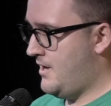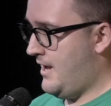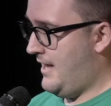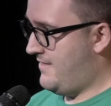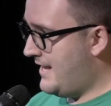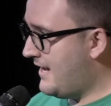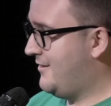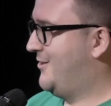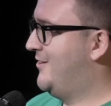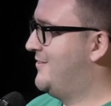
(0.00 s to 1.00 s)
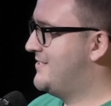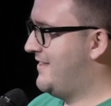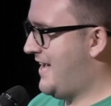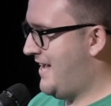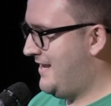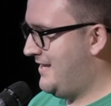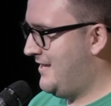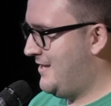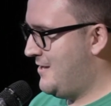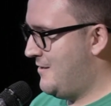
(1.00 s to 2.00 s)
And then I learned that
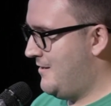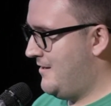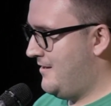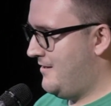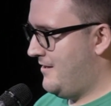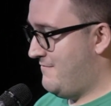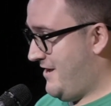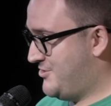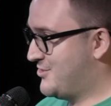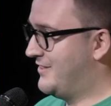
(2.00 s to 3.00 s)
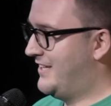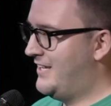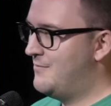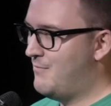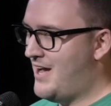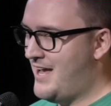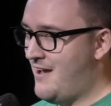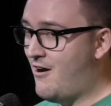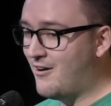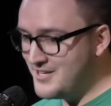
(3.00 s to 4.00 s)
eventually my
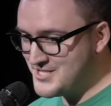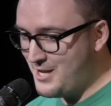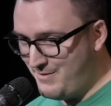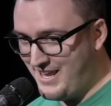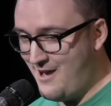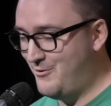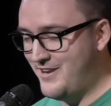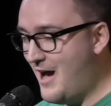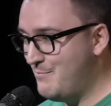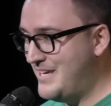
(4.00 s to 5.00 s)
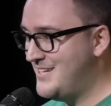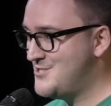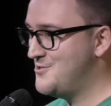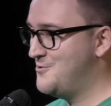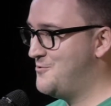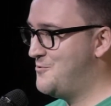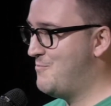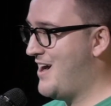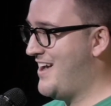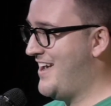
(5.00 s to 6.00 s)
hardest coming out would not be to
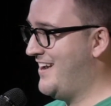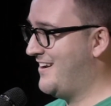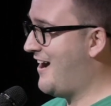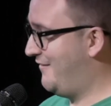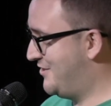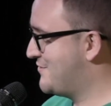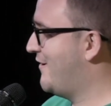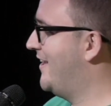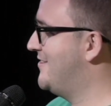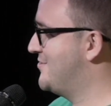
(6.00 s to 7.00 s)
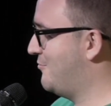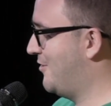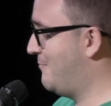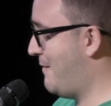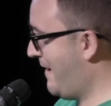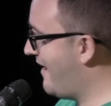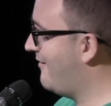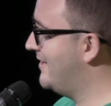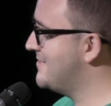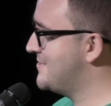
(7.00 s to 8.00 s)
my college friends or my
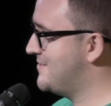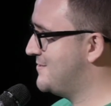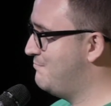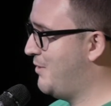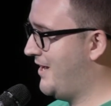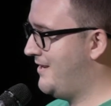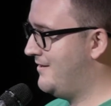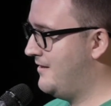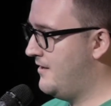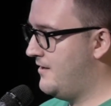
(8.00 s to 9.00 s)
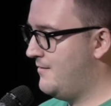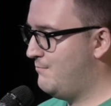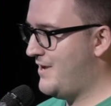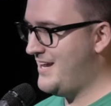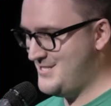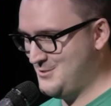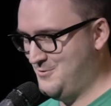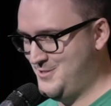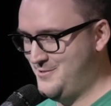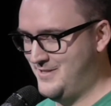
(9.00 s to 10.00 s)
parents, but my high school
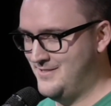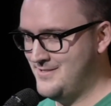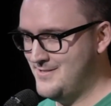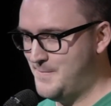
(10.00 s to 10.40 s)
students.